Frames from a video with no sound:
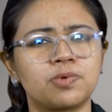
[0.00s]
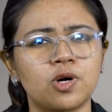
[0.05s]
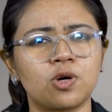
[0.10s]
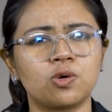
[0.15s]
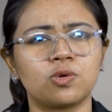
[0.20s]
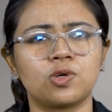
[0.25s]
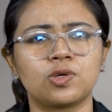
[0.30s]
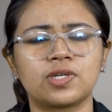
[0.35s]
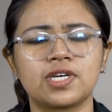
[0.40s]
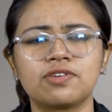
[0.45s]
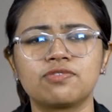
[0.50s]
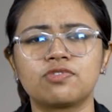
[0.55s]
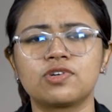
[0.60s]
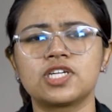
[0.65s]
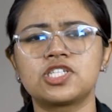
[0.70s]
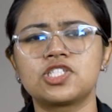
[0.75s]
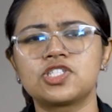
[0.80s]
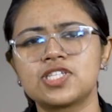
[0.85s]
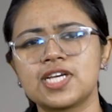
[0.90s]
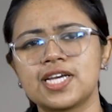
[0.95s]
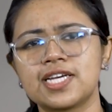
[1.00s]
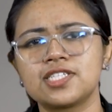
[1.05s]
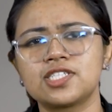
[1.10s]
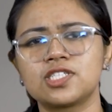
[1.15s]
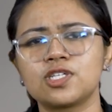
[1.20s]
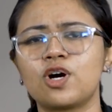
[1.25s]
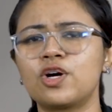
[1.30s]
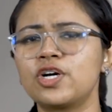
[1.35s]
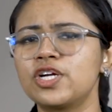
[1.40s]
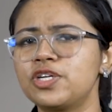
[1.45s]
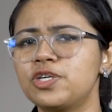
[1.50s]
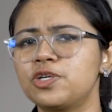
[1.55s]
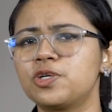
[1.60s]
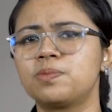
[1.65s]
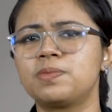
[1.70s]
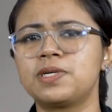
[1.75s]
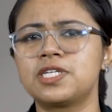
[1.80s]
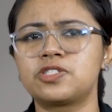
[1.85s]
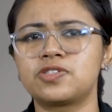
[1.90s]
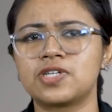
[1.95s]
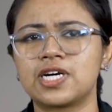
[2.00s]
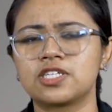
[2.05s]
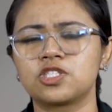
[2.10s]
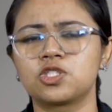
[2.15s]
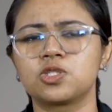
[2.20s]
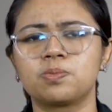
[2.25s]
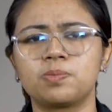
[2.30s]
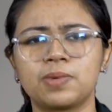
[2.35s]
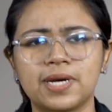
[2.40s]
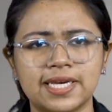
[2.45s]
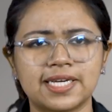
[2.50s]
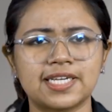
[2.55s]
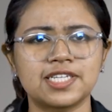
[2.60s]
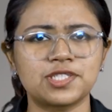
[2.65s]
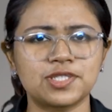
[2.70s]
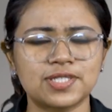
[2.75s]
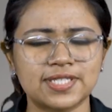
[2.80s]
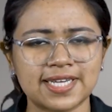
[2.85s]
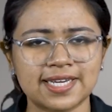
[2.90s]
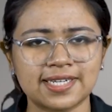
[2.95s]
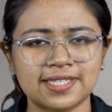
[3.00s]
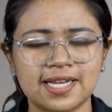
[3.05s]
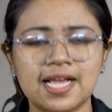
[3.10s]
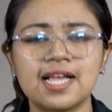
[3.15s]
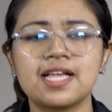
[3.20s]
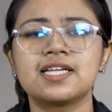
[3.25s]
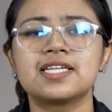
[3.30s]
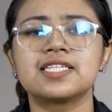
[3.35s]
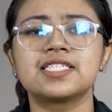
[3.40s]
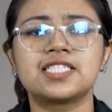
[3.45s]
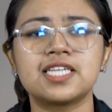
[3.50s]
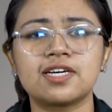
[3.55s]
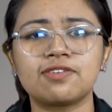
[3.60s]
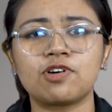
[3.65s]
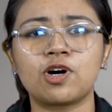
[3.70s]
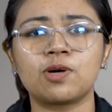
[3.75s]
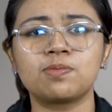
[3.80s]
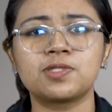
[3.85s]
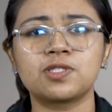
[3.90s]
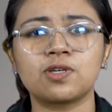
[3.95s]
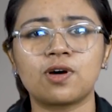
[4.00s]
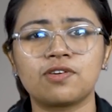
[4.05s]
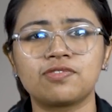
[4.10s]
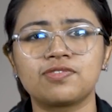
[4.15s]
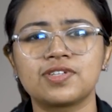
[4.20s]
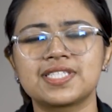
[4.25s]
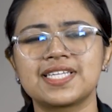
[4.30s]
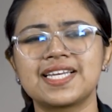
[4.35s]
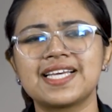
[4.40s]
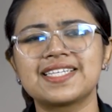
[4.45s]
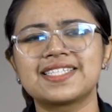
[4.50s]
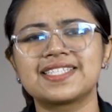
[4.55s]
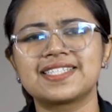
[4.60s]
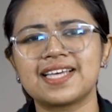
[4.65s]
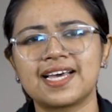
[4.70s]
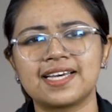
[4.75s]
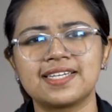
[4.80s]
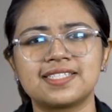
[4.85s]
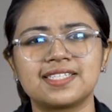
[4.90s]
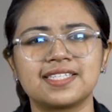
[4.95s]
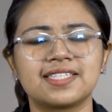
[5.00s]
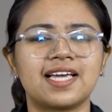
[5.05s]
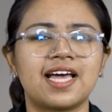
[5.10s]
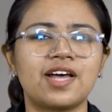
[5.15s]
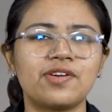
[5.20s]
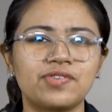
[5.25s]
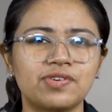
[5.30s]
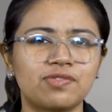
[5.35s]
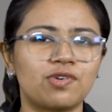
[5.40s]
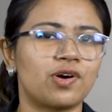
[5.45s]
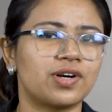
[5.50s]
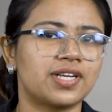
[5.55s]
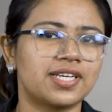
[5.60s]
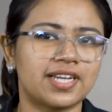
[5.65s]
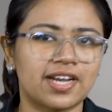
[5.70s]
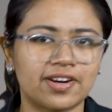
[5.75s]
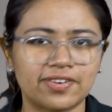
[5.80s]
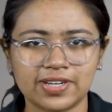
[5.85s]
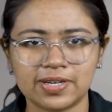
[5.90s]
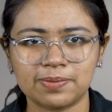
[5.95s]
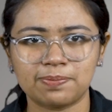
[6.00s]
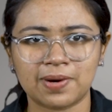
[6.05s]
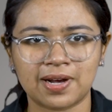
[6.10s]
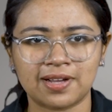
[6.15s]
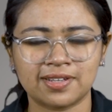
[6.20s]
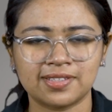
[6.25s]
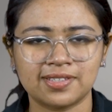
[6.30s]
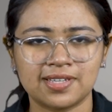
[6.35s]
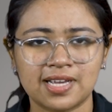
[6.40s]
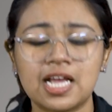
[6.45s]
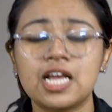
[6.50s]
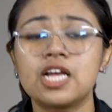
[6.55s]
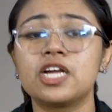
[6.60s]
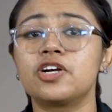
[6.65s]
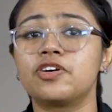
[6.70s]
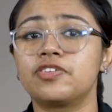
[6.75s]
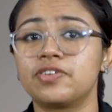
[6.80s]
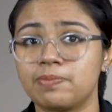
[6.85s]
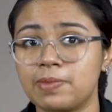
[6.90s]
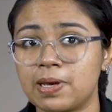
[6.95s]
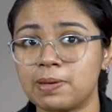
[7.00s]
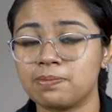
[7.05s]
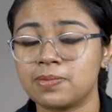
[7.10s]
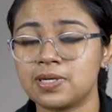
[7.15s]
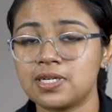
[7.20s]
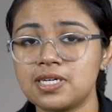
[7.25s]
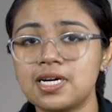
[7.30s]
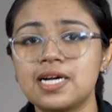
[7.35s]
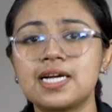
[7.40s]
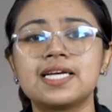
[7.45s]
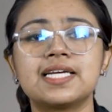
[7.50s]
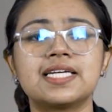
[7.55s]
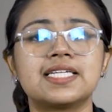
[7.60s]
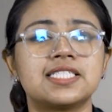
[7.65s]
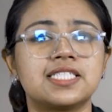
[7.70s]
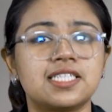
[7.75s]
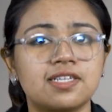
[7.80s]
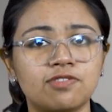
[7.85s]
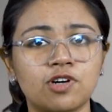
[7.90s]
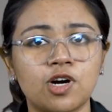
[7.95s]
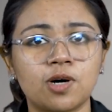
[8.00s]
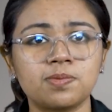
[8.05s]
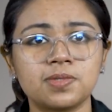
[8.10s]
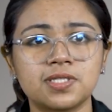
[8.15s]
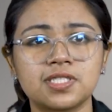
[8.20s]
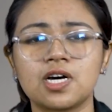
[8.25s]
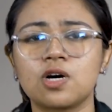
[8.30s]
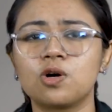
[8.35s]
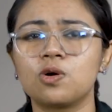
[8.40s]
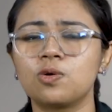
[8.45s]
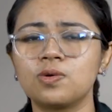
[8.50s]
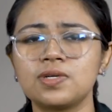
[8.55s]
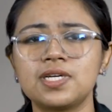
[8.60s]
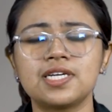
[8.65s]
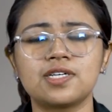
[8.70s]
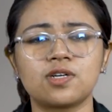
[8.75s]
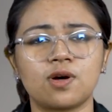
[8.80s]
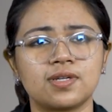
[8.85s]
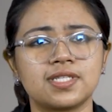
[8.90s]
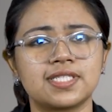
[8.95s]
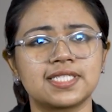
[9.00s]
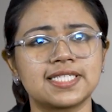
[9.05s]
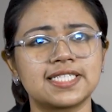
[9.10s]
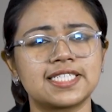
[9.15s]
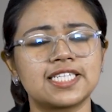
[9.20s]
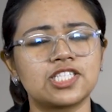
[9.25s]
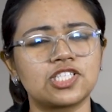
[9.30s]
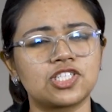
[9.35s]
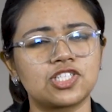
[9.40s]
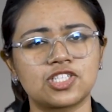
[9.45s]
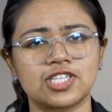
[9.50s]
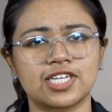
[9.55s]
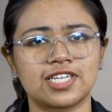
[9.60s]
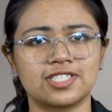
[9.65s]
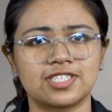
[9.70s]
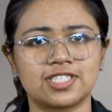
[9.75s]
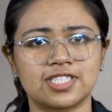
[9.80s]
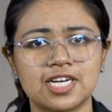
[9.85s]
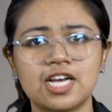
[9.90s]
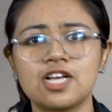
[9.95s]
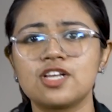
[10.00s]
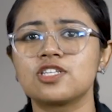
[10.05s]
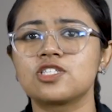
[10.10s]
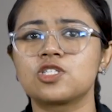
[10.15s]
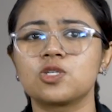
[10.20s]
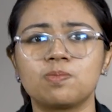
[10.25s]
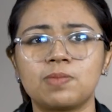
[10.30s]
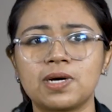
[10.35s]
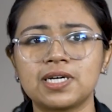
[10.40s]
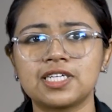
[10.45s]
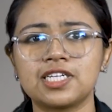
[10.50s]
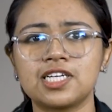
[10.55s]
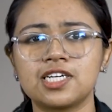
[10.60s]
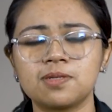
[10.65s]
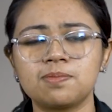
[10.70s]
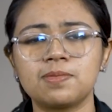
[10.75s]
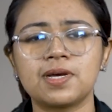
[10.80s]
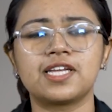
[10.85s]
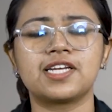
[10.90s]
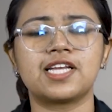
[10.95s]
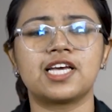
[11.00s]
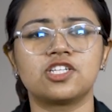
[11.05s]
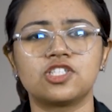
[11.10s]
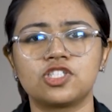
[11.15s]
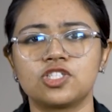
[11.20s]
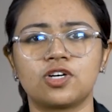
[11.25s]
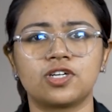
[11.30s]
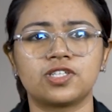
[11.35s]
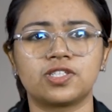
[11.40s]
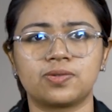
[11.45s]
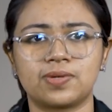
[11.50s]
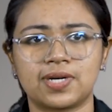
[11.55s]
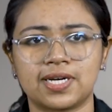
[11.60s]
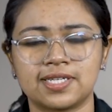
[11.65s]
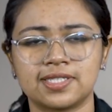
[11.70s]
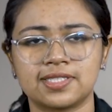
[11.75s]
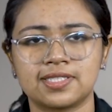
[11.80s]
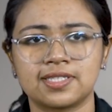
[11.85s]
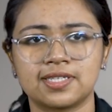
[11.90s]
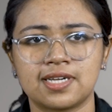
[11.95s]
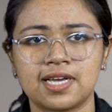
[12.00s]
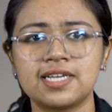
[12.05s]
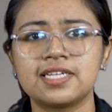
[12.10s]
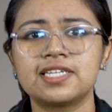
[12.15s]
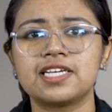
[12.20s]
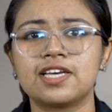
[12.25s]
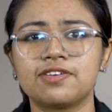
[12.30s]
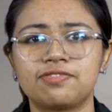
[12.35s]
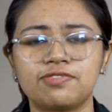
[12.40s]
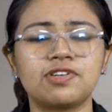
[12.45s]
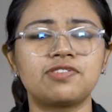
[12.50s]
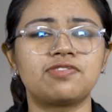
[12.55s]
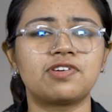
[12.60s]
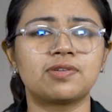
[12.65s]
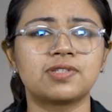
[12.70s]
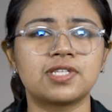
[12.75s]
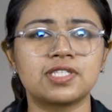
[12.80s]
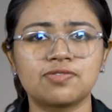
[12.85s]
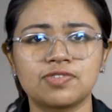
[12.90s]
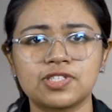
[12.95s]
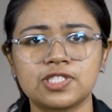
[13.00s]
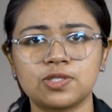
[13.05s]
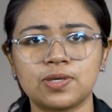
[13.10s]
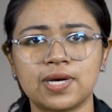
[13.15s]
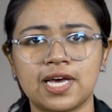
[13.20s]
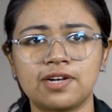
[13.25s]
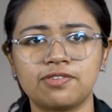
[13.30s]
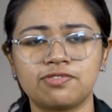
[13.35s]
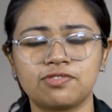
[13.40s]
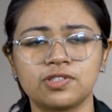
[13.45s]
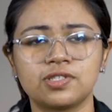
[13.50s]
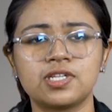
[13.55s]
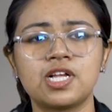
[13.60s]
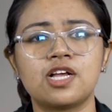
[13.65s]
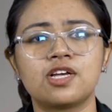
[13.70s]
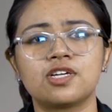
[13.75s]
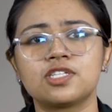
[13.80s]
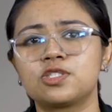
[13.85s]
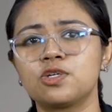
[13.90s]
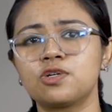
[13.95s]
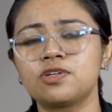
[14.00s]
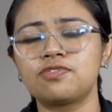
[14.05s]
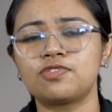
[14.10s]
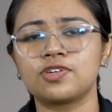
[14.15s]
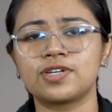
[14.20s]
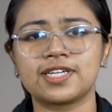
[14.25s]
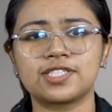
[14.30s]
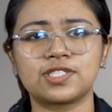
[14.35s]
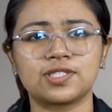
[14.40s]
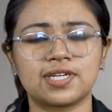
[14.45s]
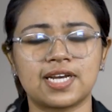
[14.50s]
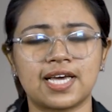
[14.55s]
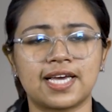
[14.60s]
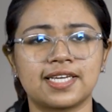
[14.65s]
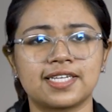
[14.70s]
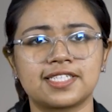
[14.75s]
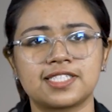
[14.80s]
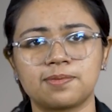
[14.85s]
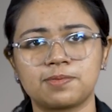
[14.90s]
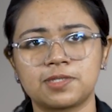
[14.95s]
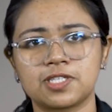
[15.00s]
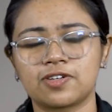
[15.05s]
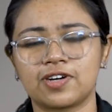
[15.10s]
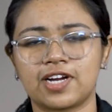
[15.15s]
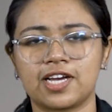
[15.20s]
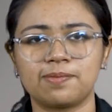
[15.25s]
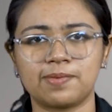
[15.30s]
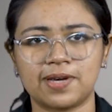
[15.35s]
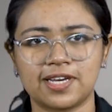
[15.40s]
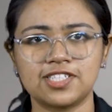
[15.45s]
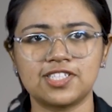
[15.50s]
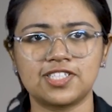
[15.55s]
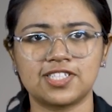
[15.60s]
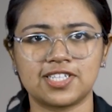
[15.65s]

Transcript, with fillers: pro looking for a change or a newbie trying to break into tech, DevOps offers an exciting and rewarding career path. Remember, in DevOps, the only constant is change. So buckle up and enjoy the ride. If you found this video helpful, don't forget to like, subscribe and